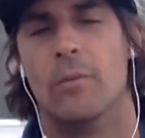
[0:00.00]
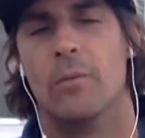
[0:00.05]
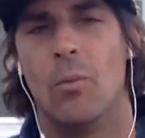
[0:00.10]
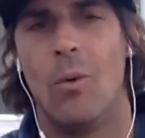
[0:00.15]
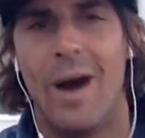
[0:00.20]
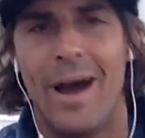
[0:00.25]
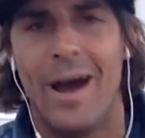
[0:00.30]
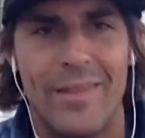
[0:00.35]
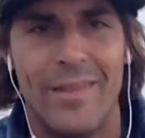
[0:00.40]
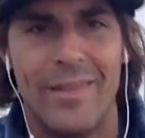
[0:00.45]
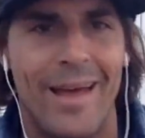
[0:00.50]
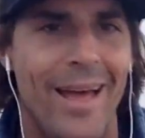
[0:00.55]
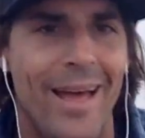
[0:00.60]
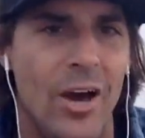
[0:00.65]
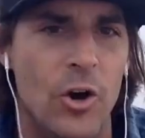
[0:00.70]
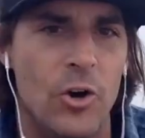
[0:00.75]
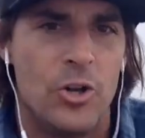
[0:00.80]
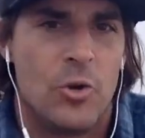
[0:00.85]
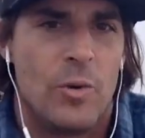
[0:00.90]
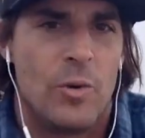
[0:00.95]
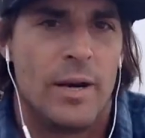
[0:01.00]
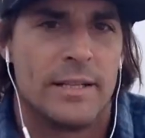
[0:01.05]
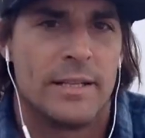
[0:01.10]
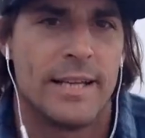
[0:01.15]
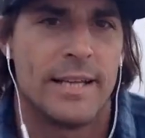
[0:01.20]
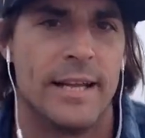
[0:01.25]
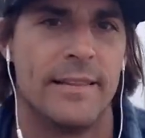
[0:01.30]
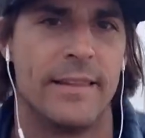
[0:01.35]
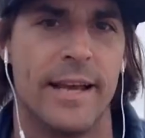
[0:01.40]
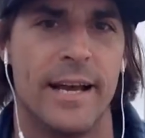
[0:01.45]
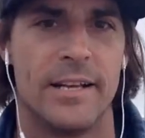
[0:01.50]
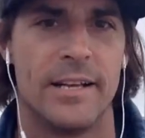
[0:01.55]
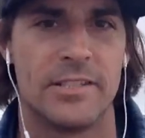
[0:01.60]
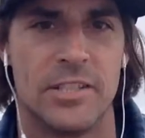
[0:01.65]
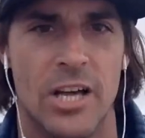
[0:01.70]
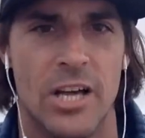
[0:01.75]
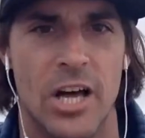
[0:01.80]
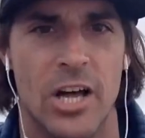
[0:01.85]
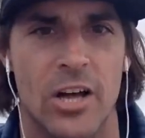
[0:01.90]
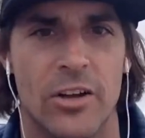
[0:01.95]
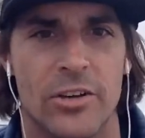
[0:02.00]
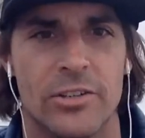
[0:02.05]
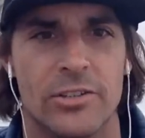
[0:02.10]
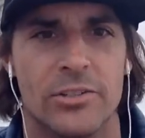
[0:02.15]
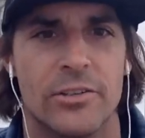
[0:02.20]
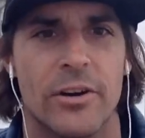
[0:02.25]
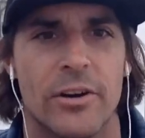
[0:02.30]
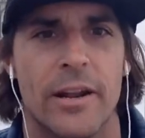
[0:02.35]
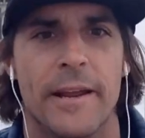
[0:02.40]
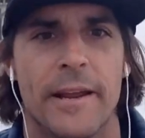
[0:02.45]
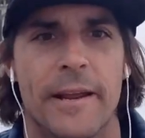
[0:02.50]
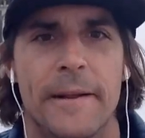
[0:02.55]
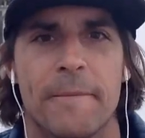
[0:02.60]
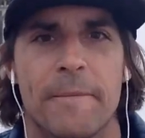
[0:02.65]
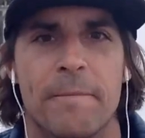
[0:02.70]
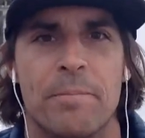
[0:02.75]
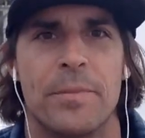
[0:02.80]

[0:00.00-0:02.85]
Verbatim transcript: why the hell do you want $10000 right